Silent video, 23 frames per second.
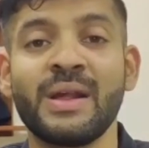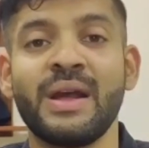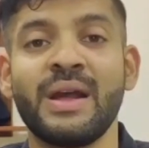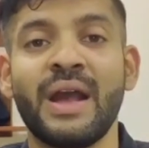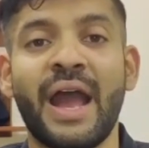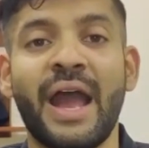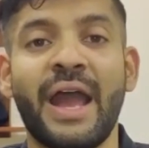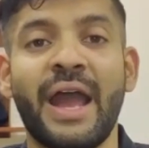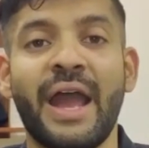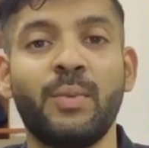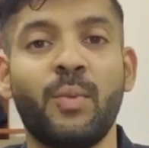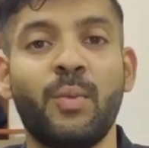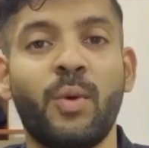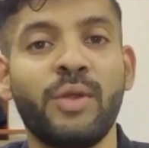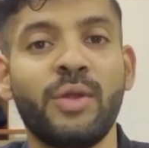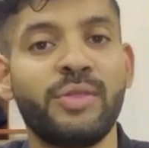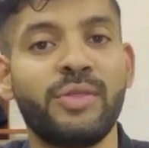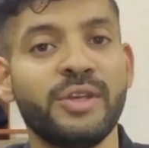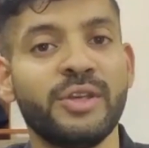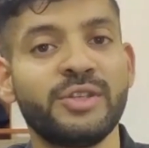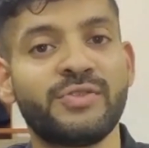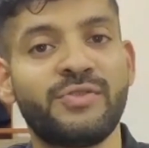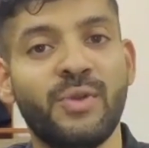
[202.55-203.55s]
And what
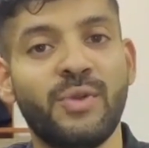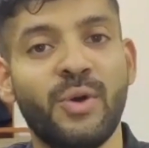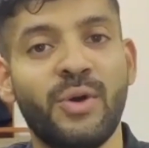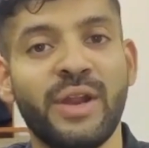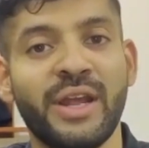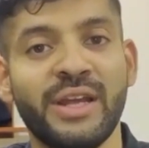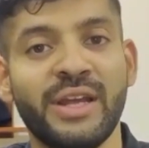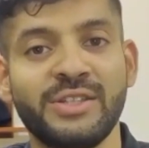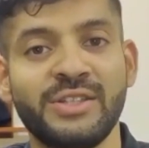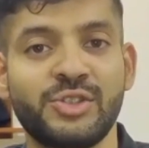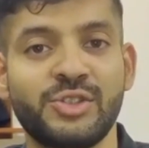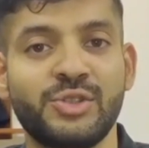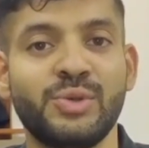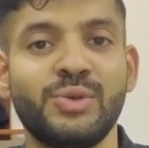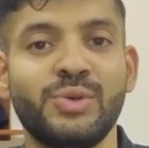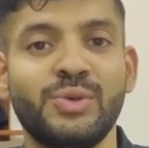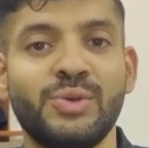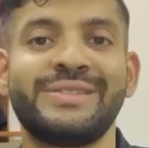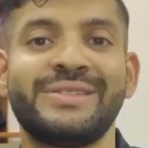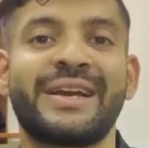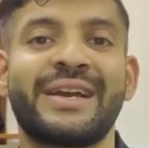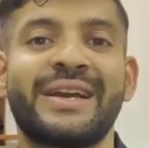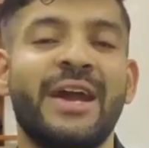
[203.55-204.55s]
these floor edges do
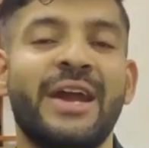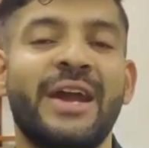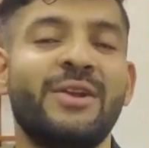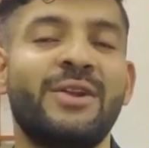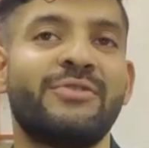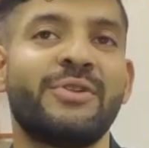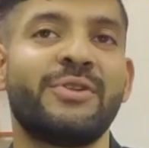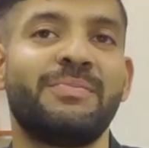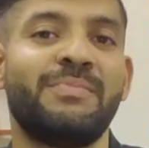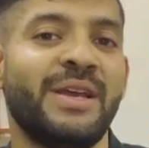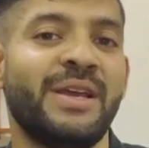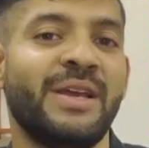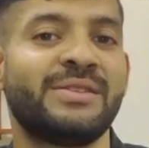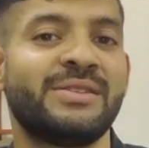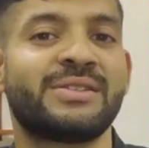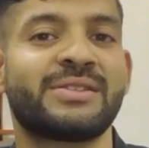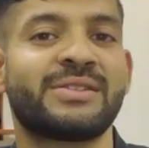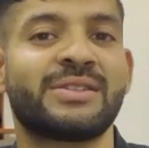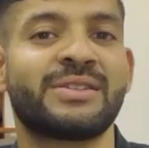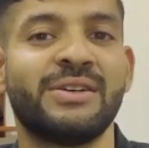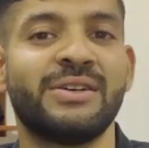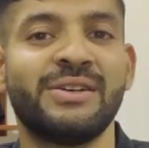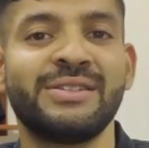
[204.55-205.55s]
is they kind of replace the
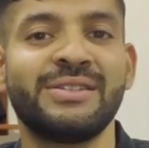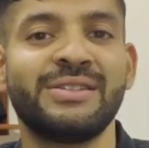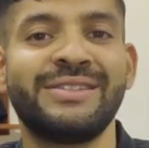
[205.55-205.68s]
skirts.